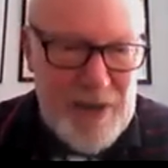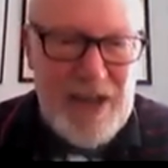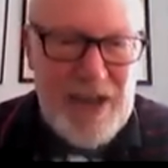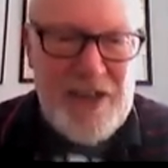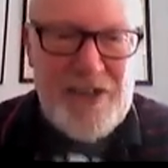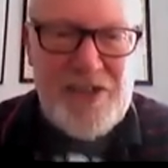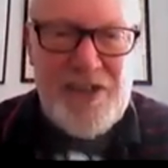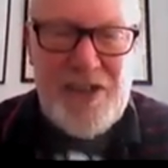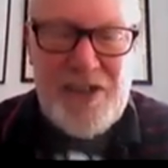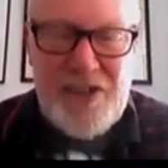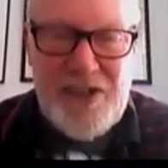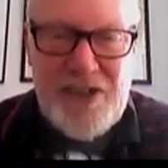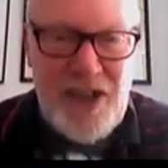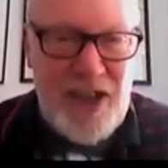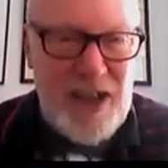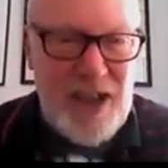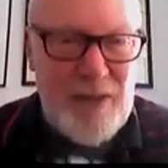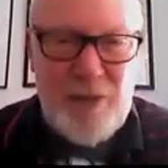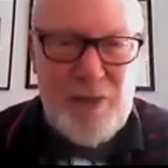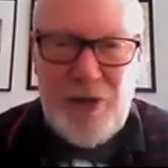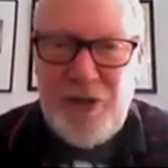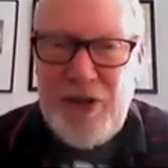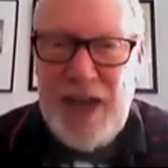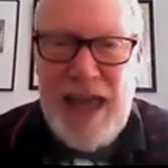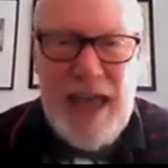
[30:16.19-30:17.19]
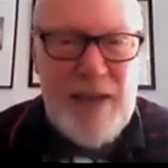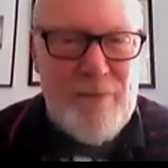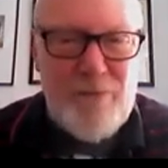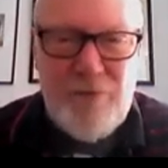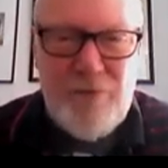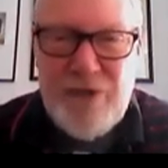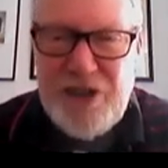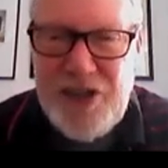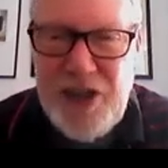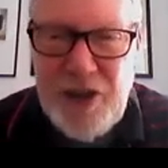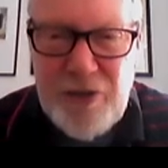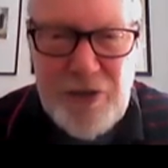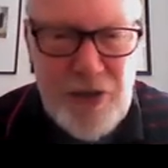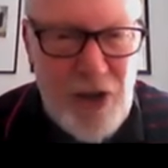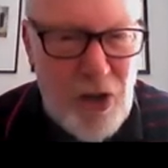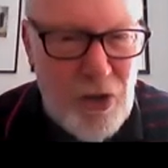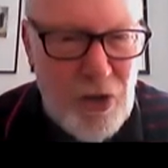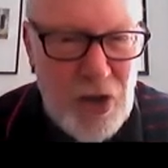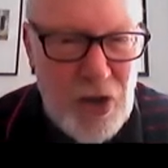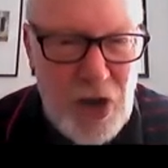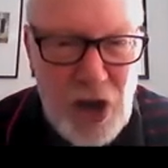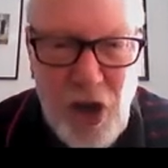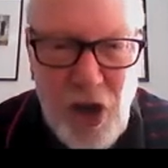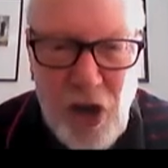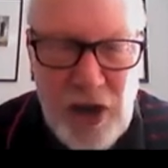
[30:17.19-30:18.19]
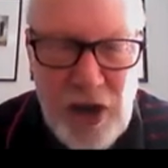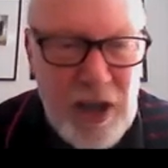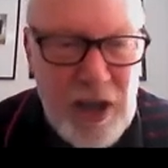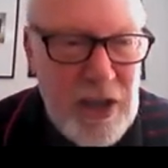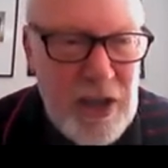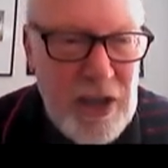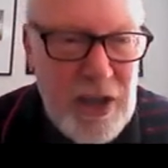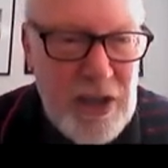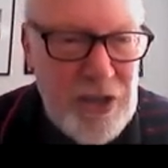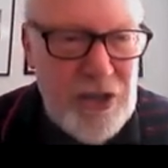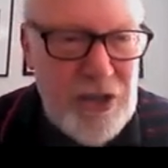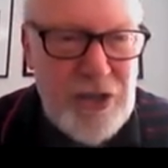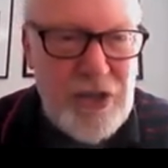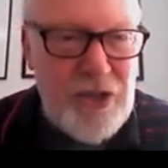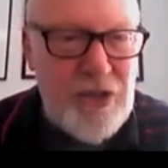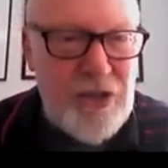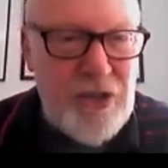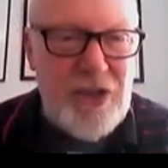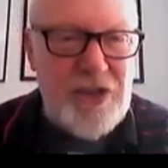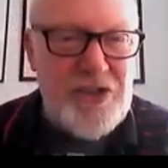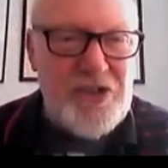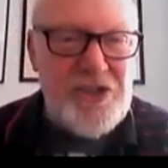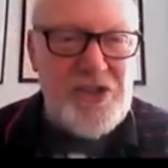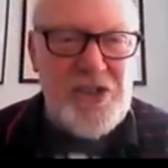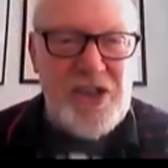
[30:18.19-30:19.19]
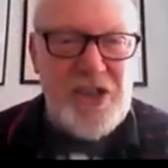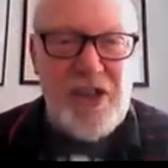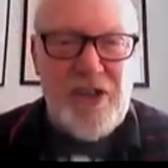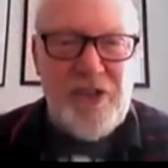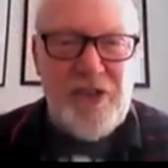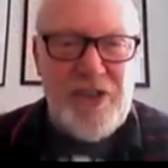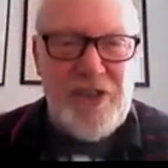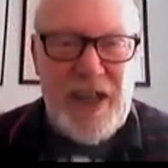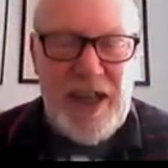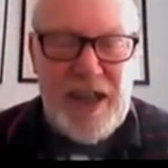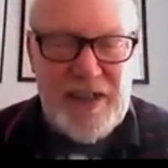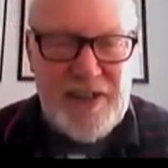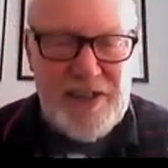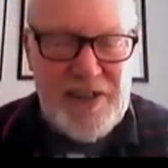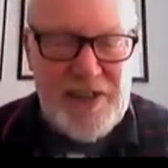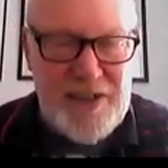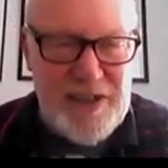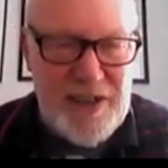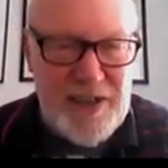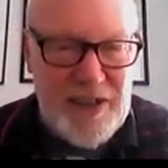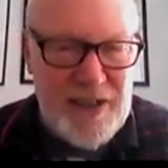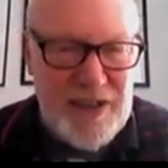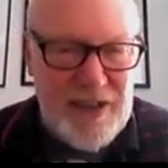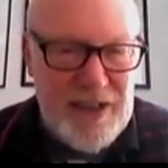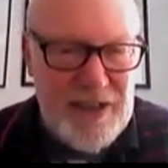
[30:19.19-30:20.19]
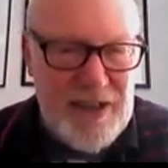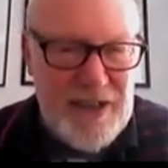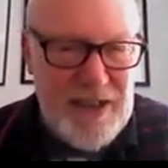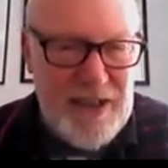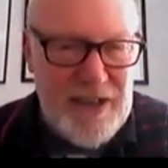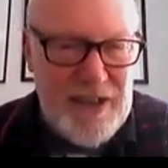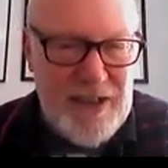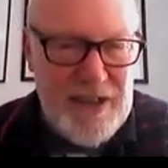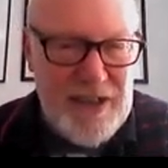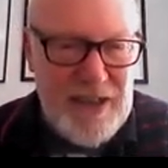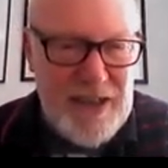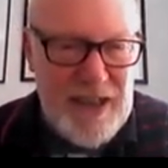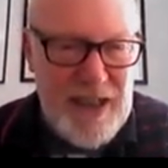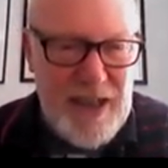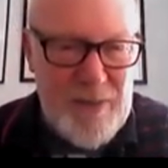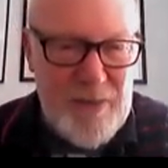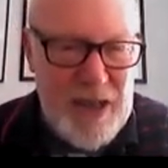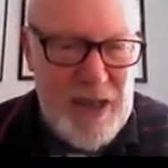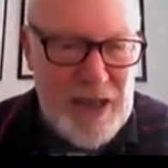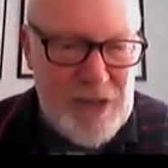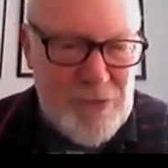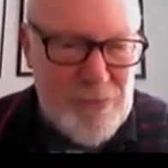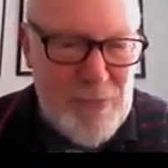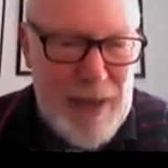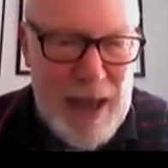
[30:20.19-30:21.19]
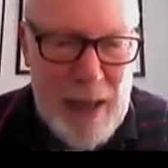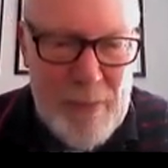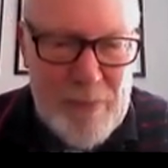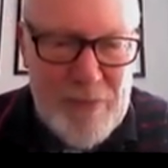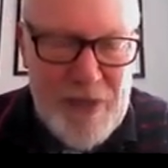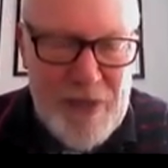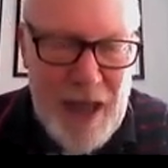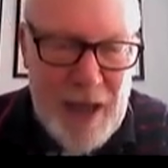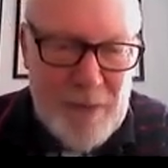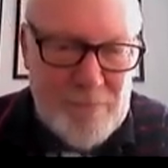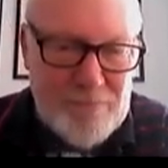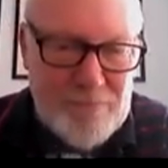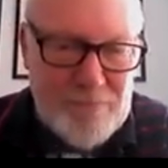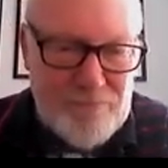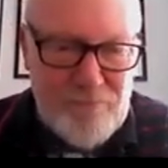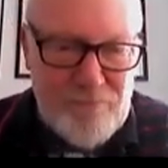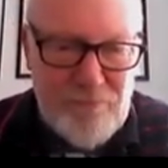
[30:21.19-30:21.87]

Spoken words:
It's the time on every town hall clock that you can see on that map there.